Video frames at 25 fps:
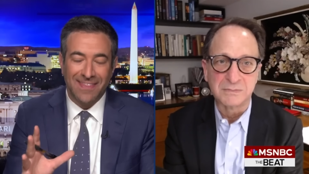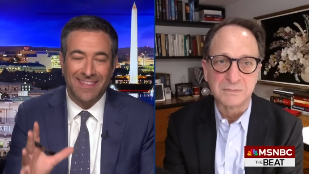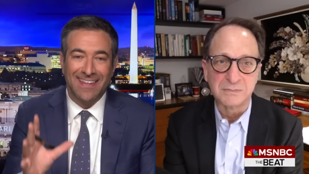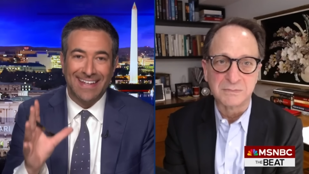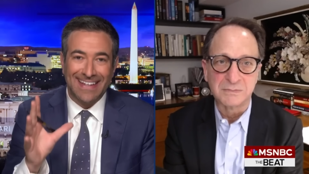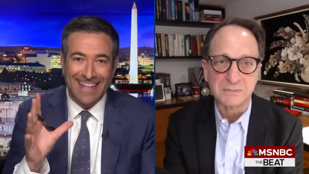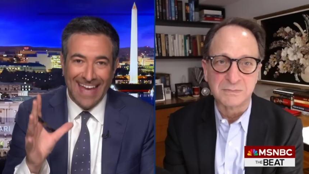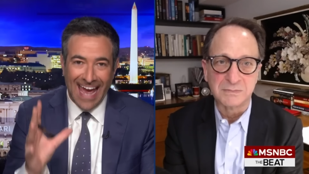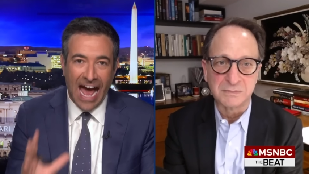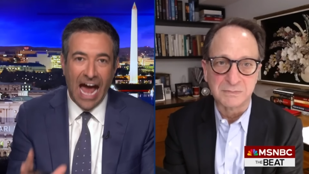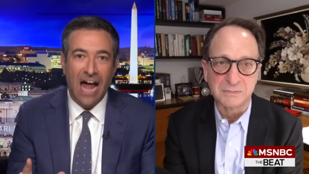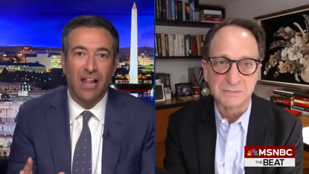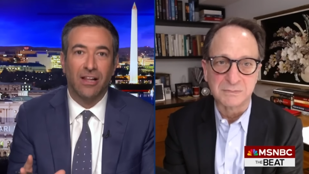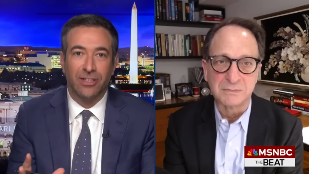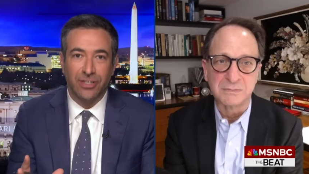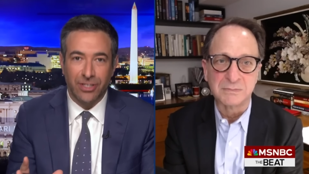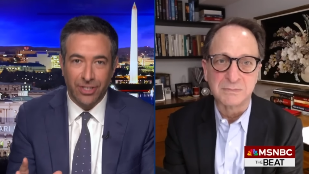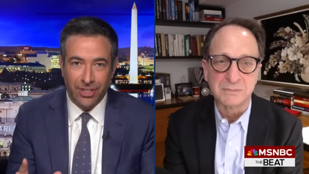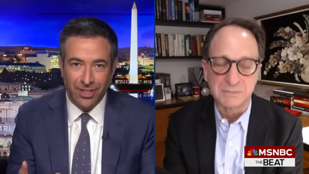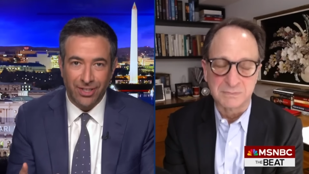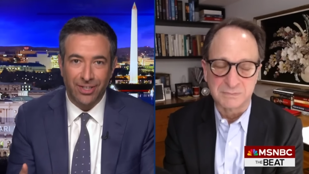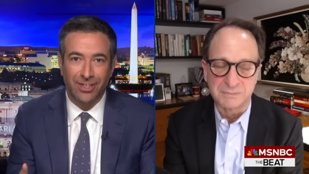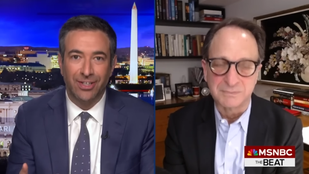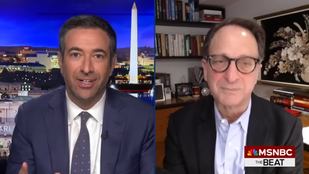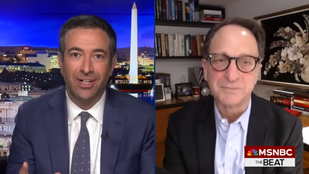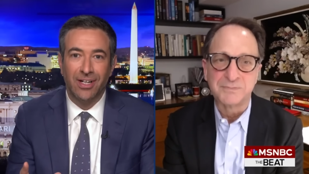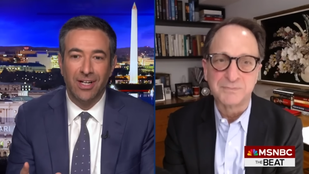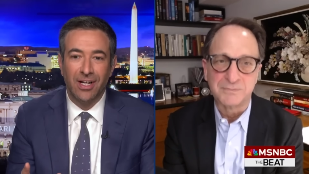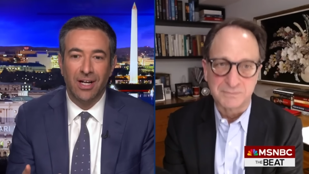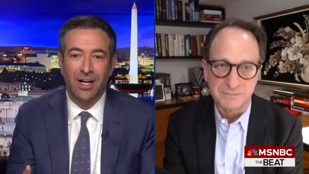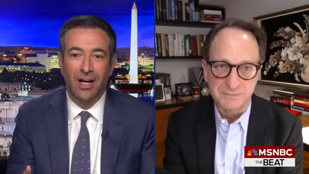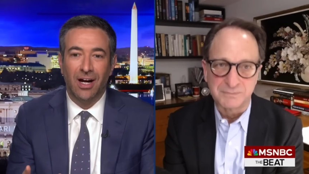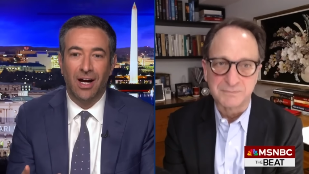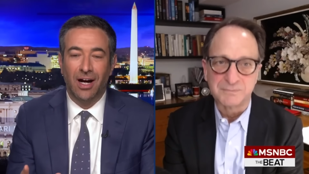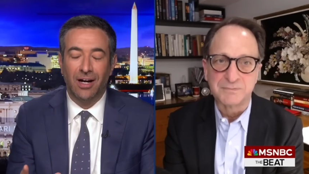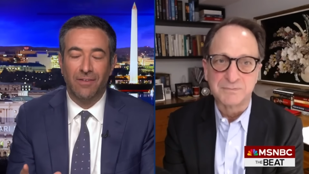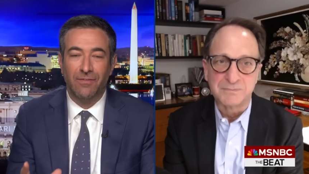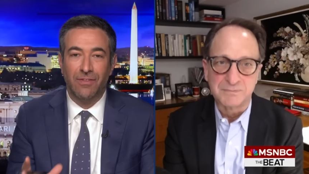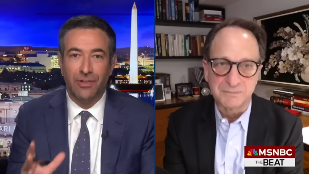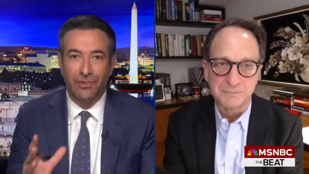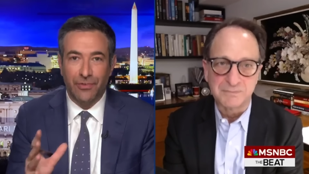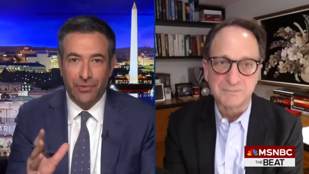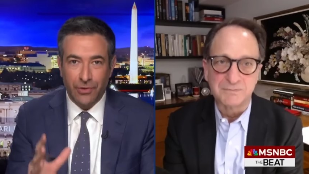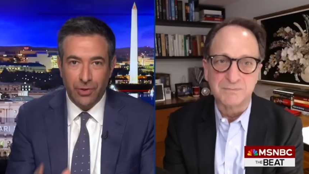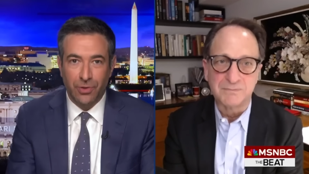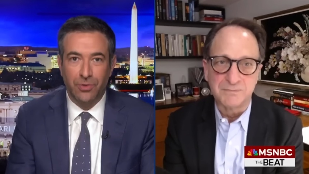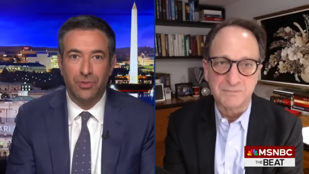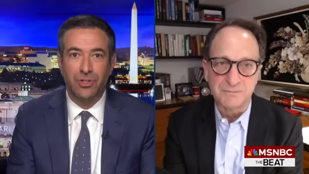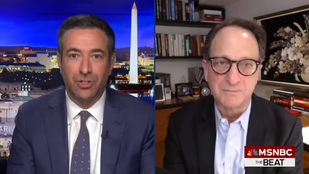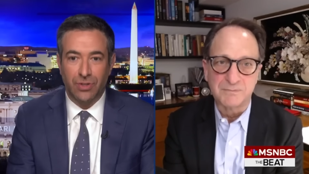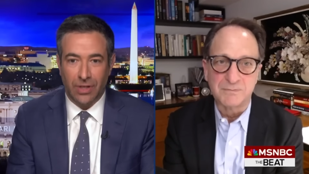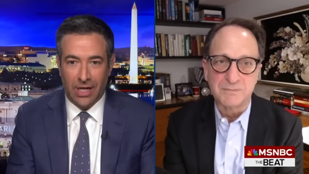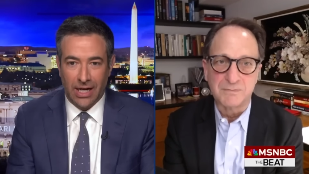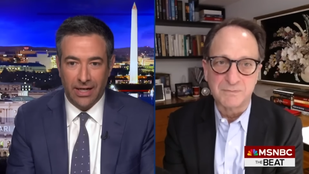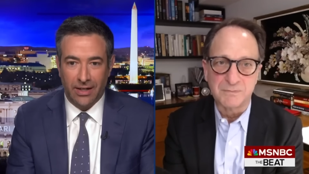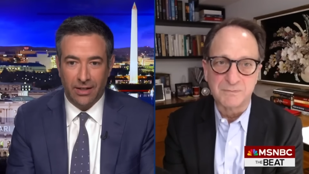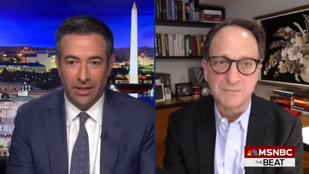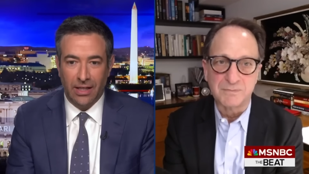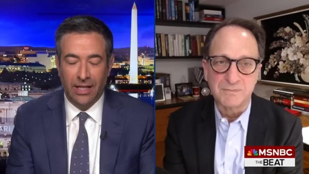Speaker 1: the calendar of this coup trial.